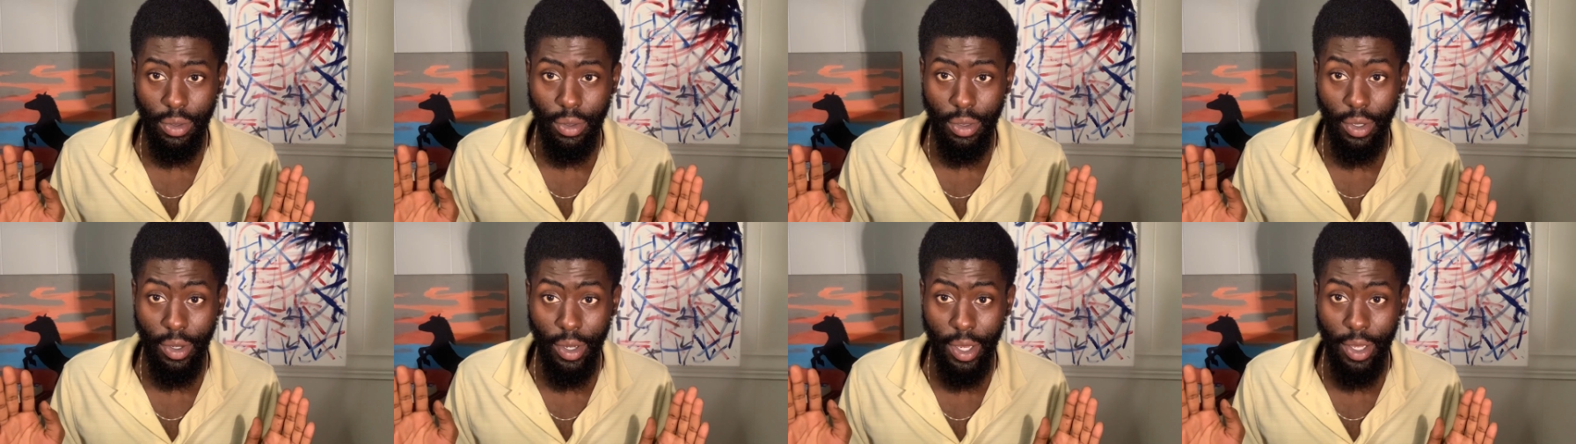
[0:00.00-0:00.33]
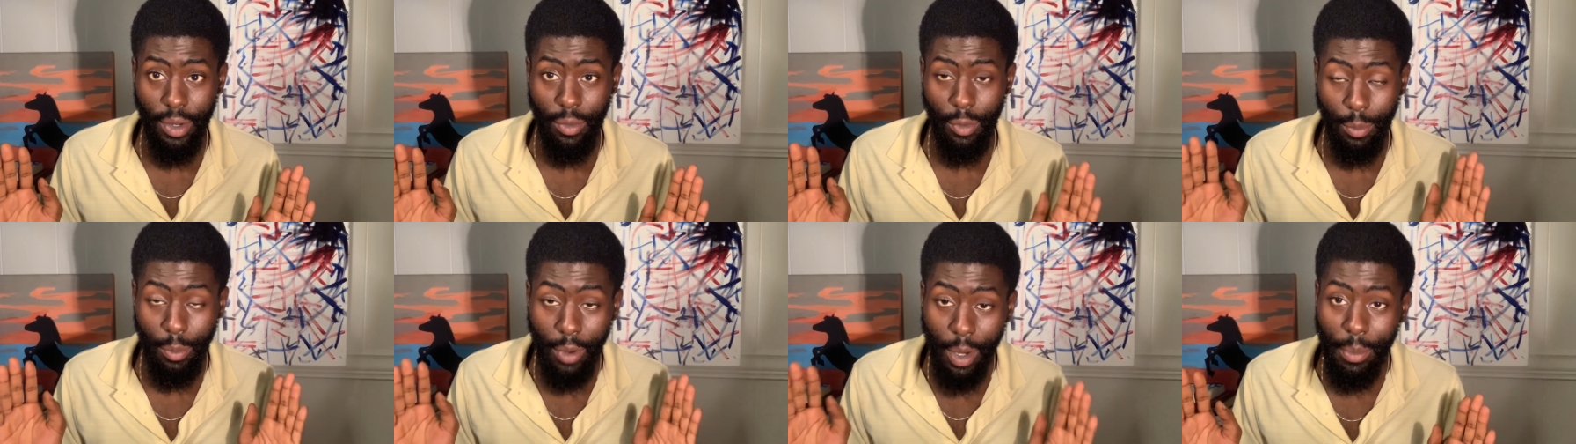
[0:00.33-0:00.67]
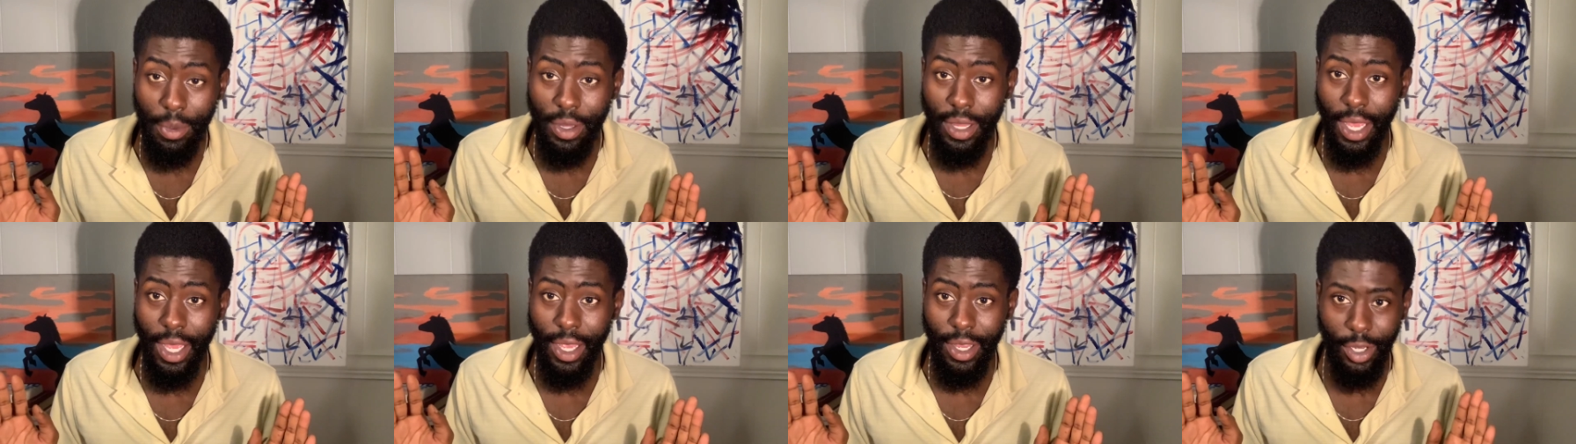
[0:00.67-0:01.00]
Okay, remember
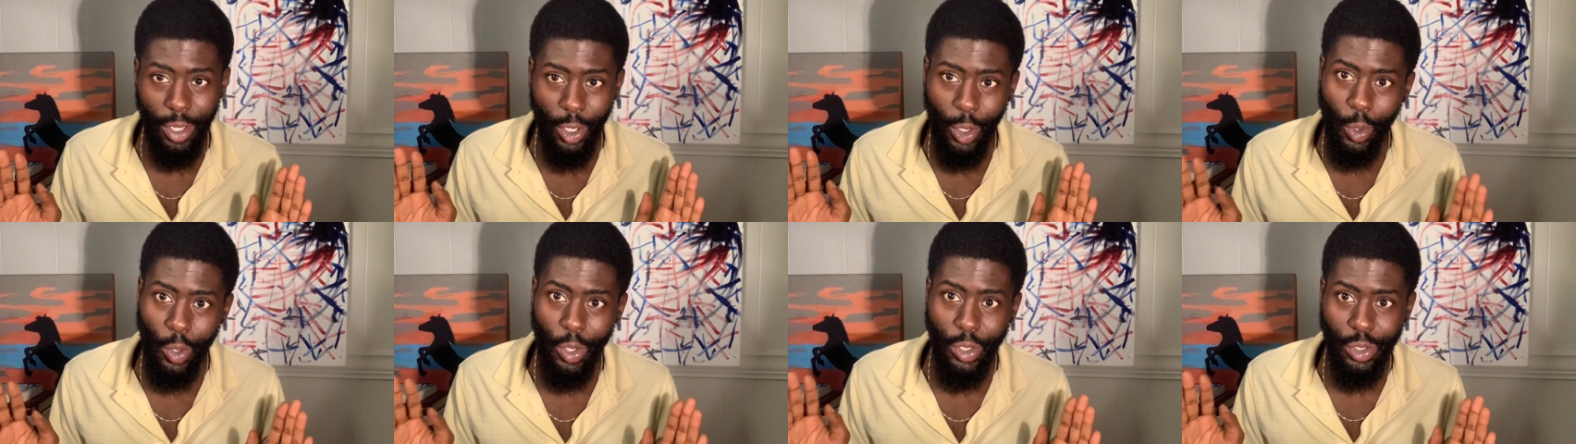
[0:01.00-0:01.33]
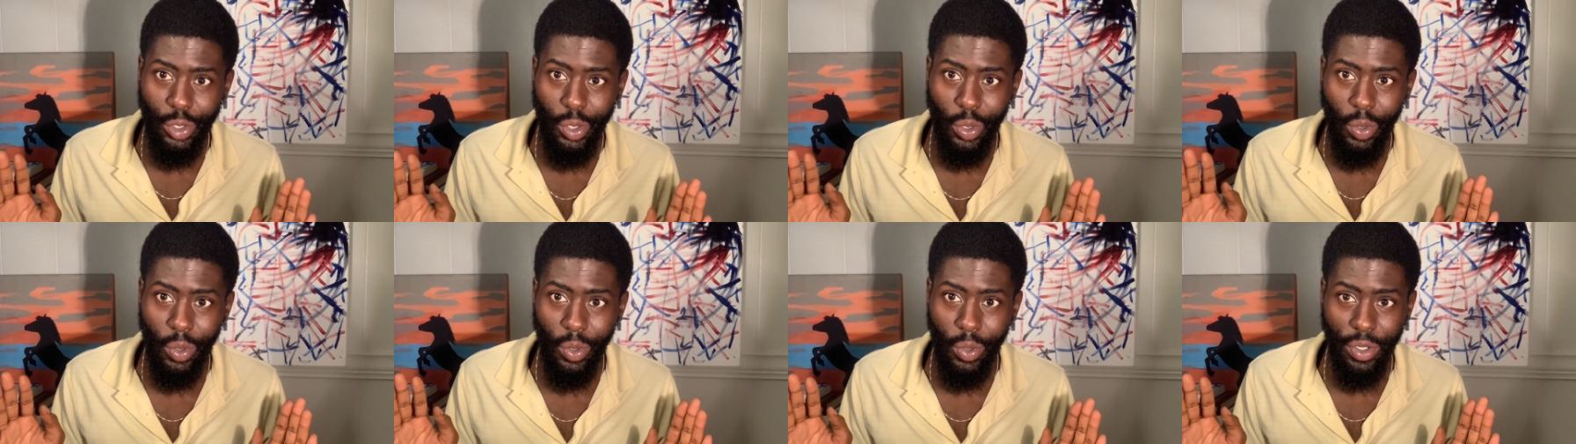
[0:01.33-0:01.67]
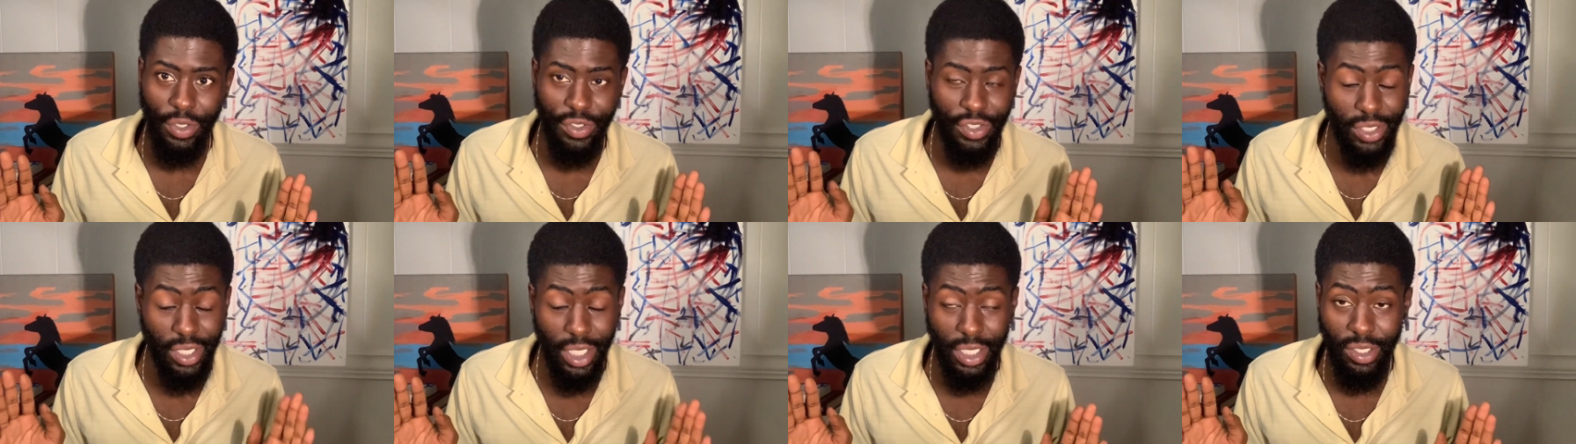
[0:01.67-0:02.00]
that. You don't control her. If
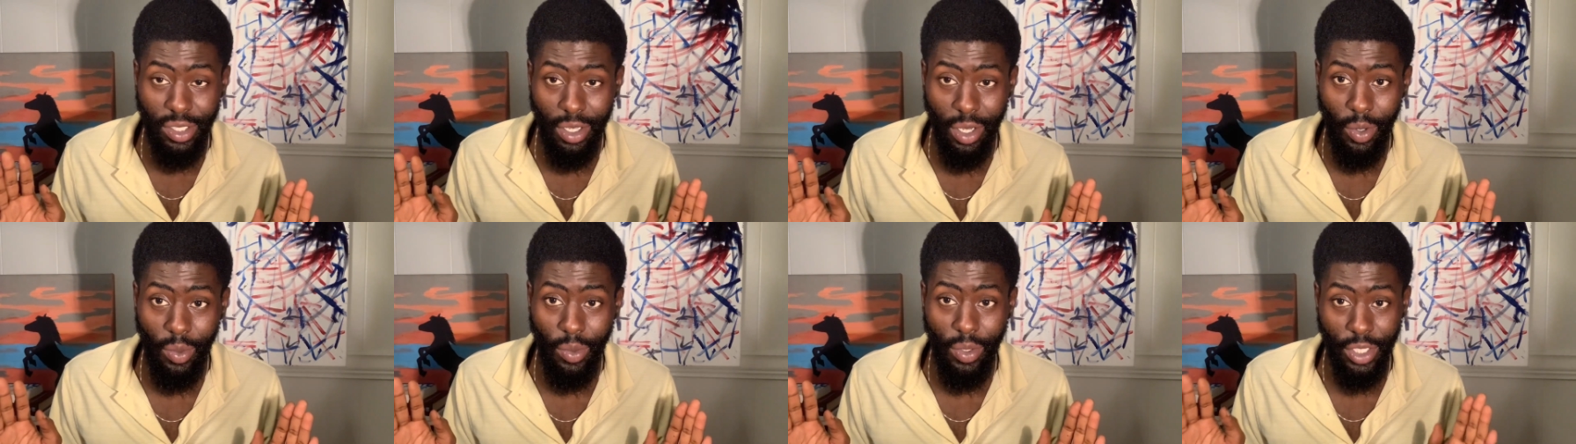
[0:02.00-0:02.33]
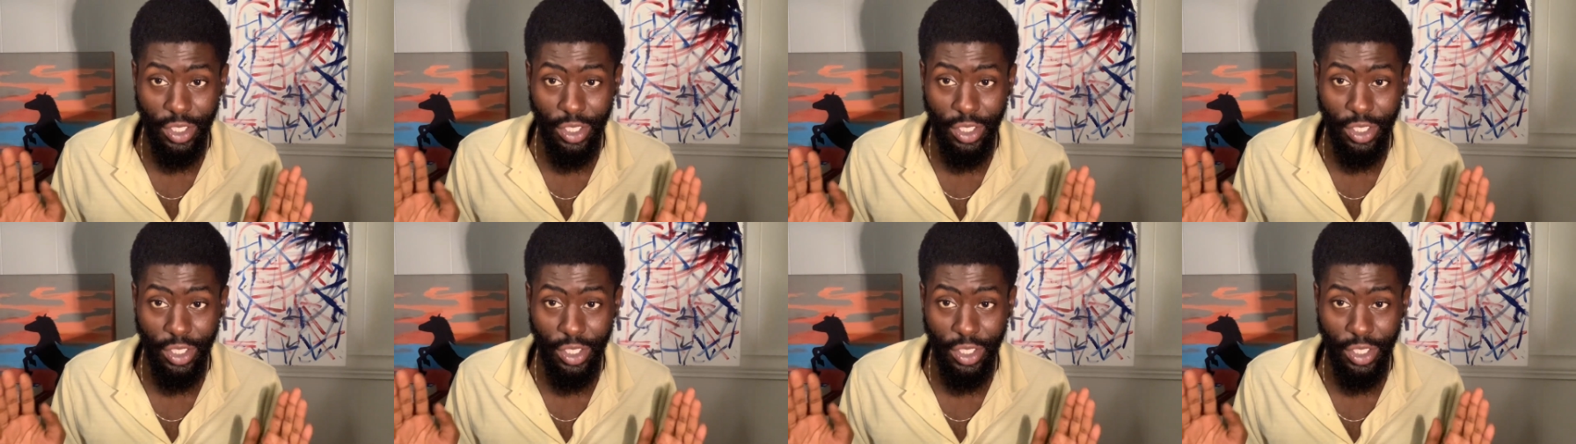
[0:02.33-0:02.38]
she says no,